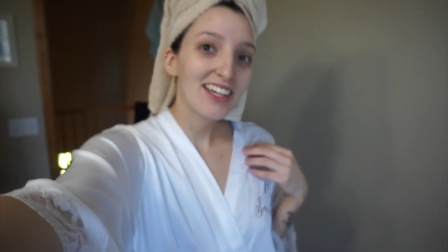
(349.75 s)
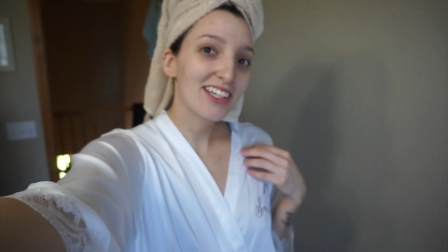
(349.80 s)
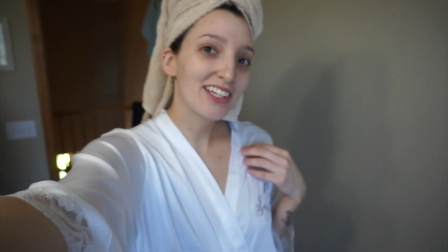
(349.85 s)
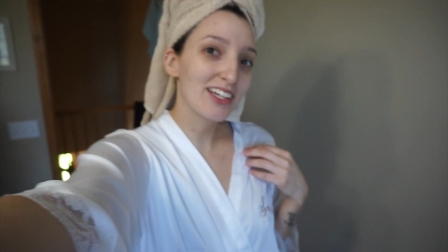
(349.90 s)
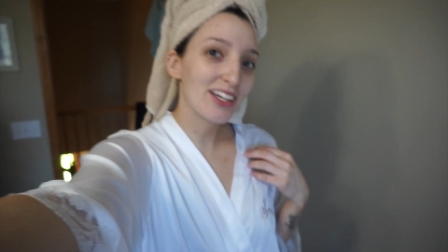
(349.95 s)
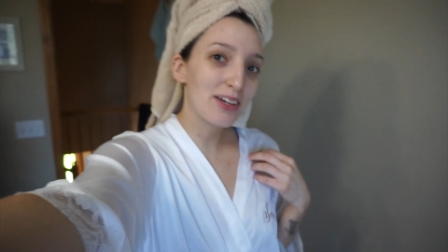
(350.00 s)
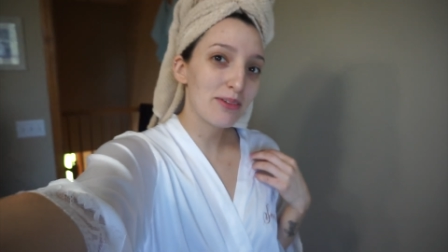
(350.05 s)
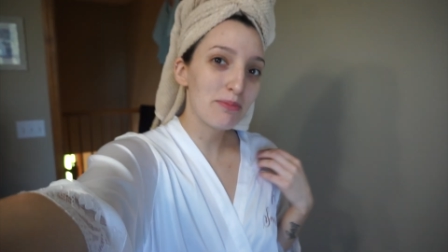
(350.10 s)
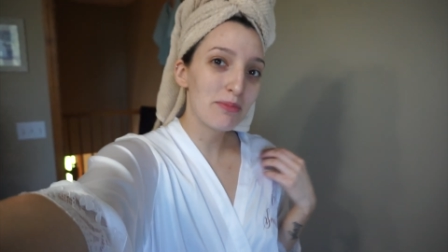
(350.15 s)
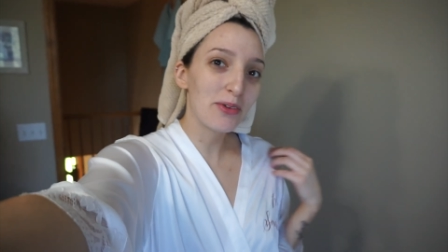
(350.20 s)

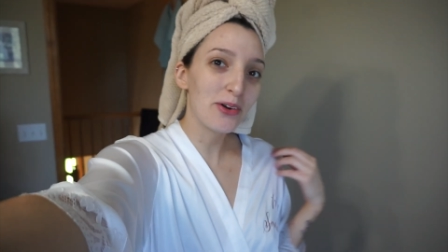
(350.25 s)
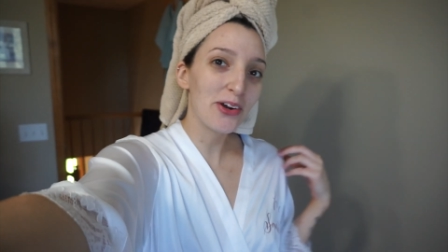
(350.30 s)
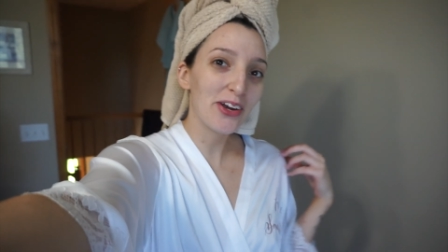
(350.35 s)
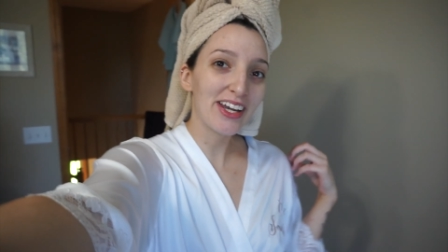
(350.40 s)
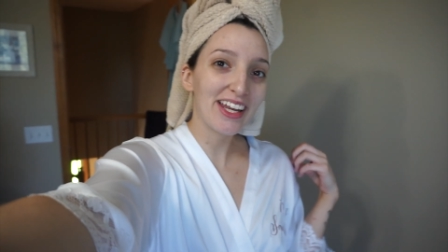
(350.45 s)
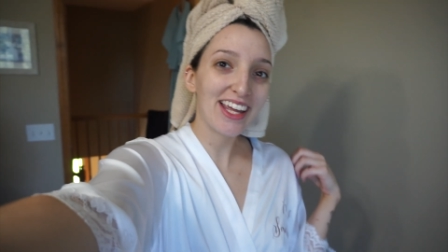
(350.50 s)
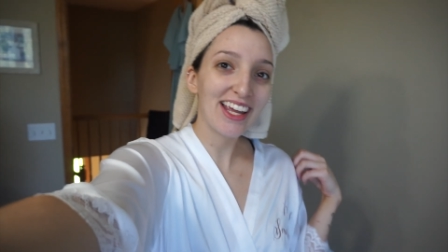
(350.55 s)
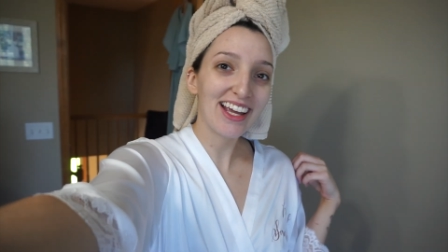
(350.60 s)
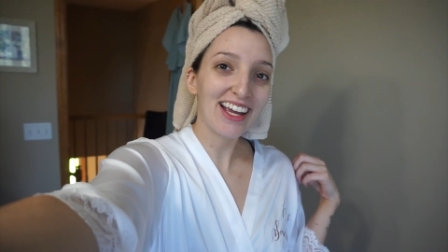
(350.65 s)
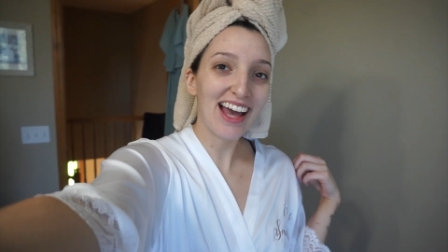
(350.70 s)
Good
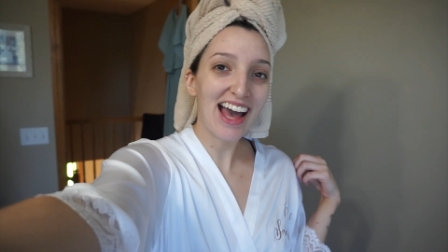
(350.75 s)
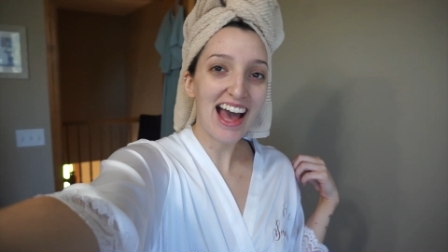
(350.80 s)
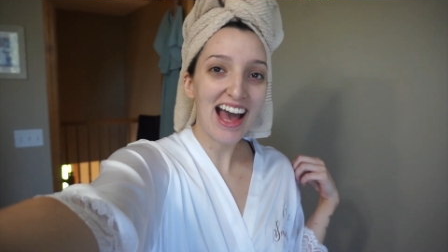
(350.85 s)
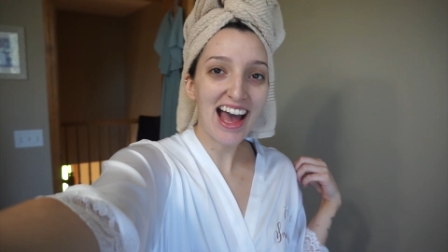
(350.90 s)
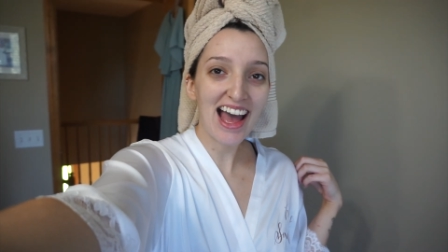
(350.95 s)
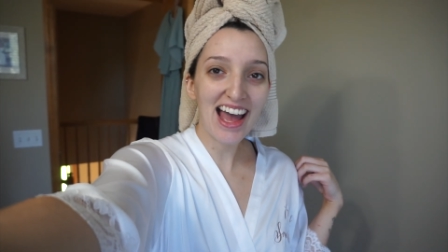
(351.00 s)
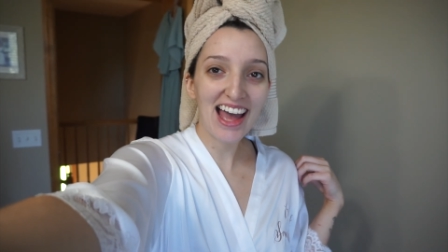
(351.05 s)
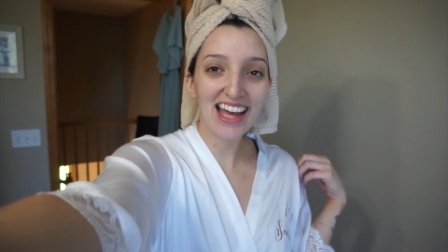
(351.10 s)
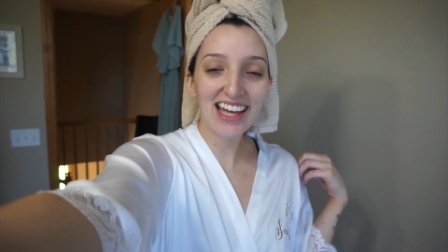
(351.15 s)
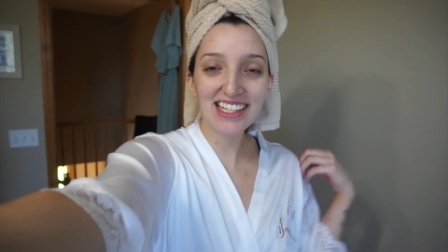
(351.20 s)
morning,
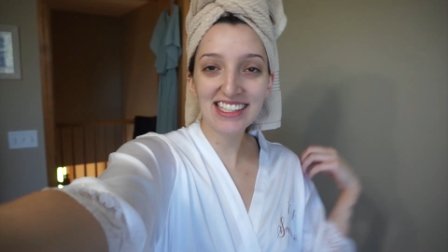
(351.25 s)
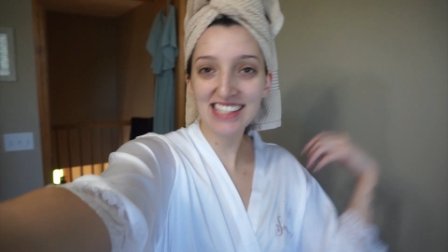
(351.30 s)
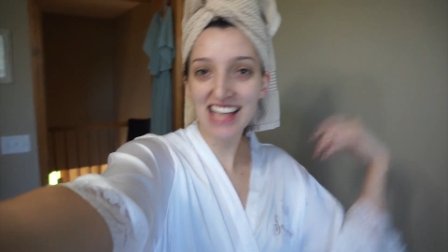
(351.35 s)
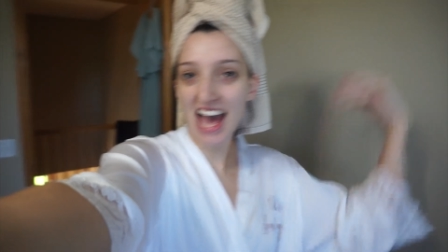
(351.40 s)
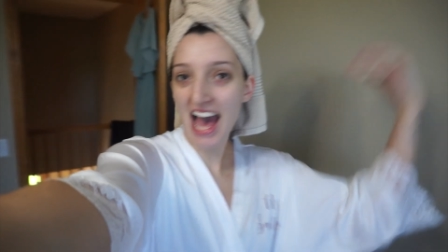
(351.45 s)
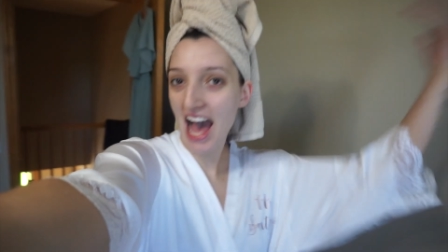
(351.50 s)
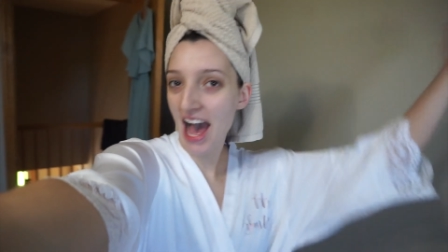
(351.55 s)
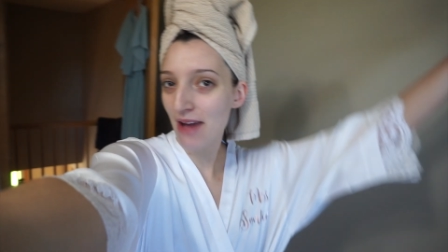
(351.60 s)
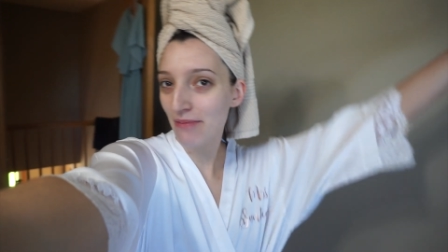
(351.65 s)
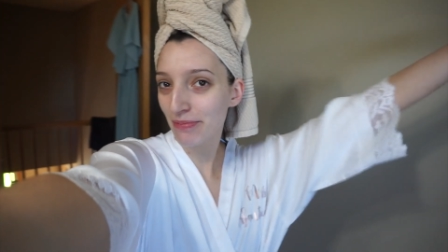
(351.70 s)
guys.
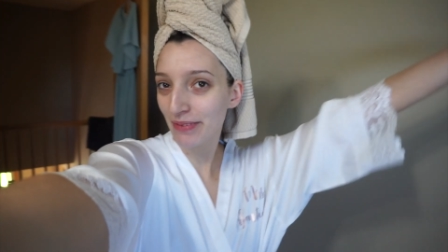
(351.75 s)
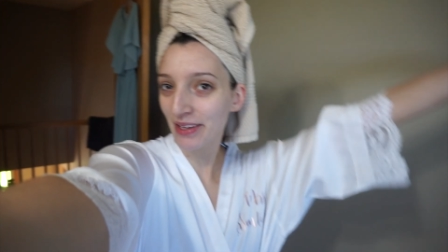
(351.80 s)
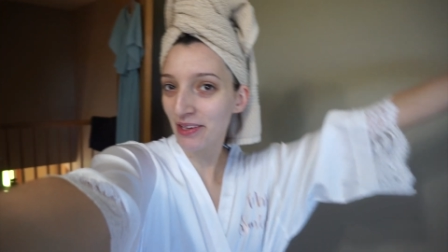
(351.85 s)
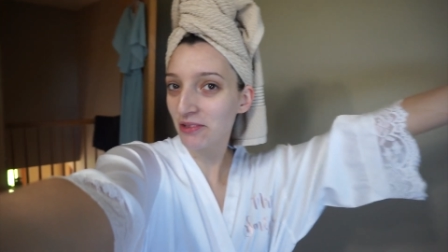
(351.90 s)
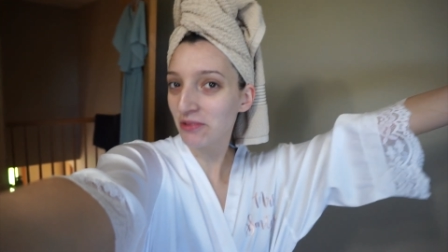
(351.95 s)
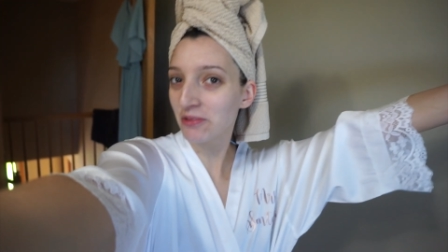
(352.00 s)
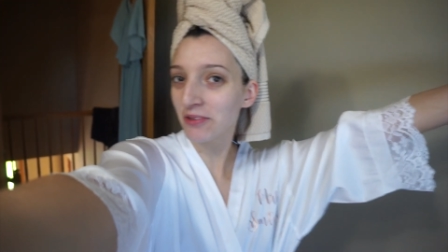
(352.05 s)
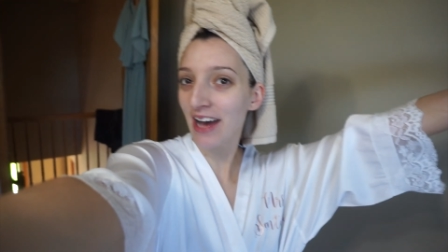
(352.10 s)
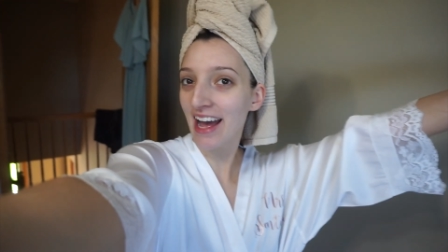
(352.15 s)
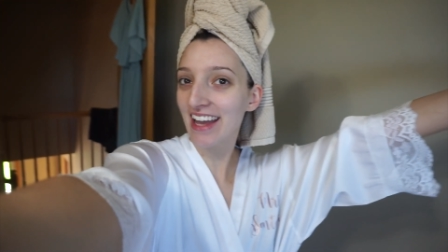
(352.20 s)
Happy
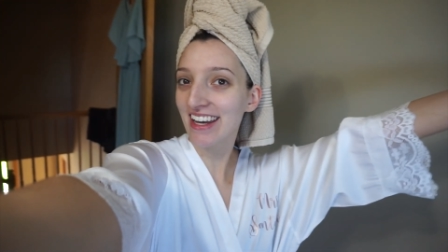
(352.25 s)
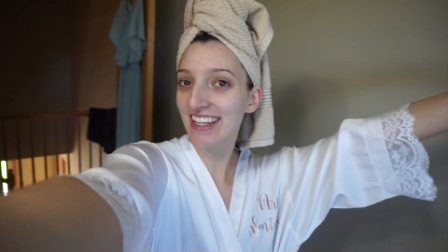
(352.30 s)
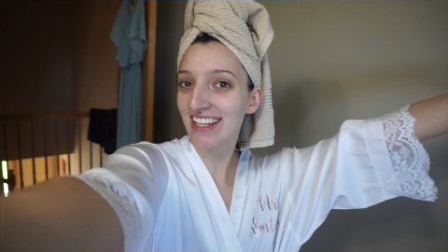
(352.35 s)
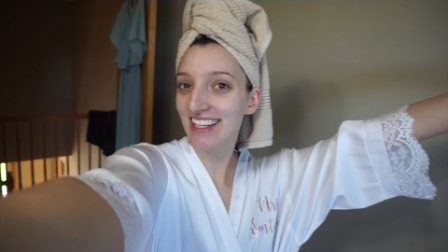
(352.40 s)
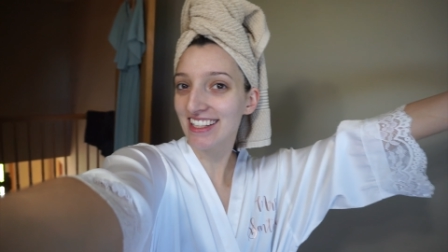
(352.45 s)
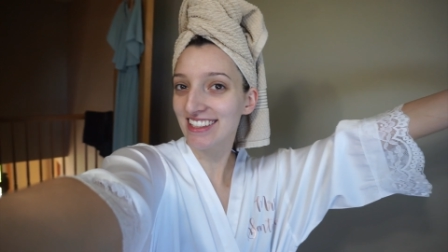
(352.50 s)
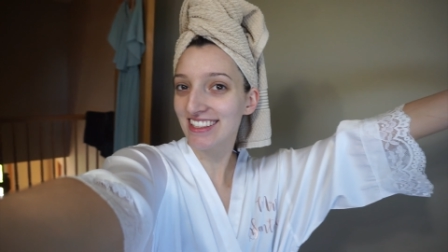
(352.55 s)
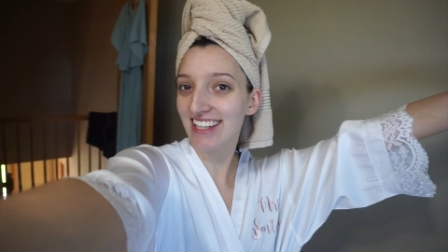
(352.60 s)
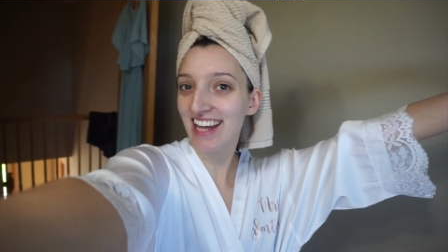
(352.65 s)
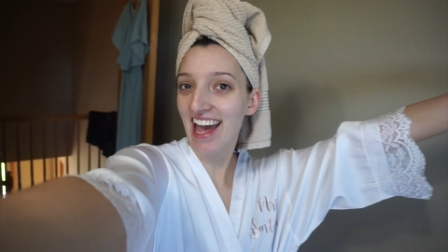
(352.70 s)

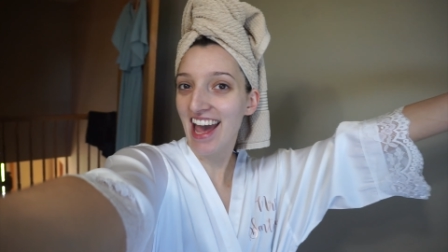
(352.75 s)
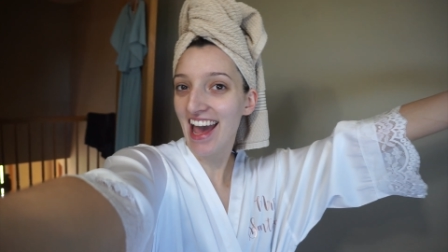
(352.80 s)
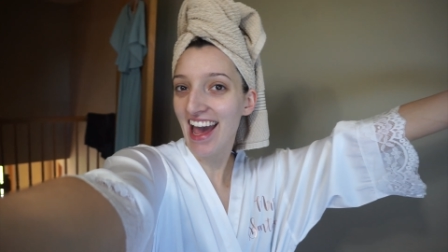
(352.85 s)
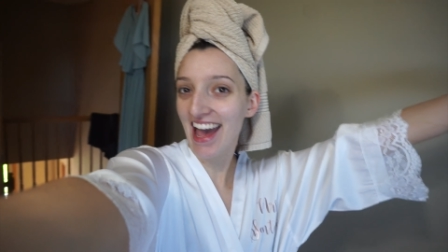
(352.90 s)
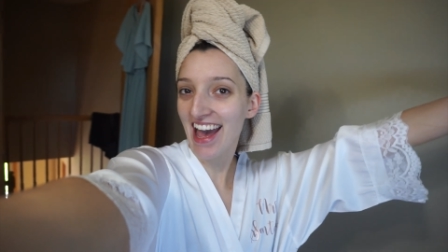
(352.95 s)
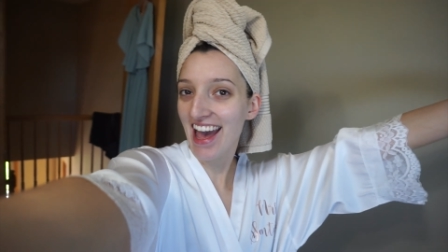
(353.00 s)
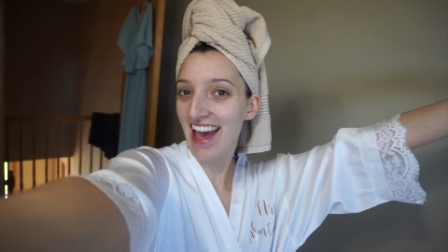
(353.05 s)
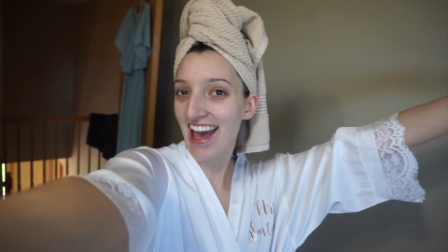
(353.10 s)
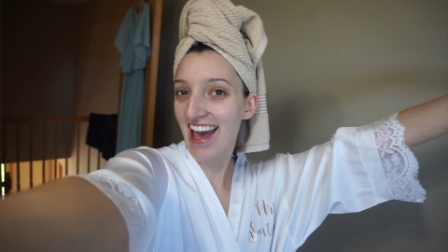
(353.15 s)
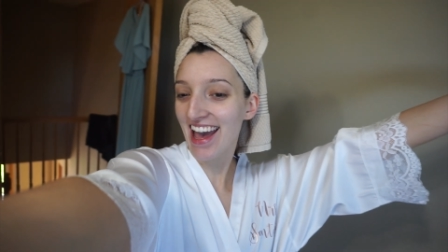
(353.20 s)
wedding
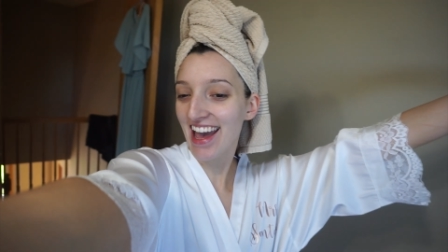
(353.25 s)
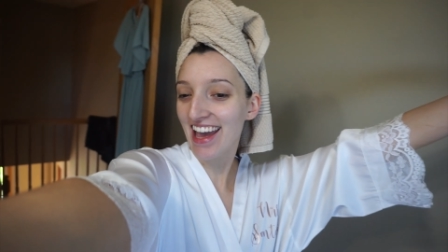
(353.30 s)
day.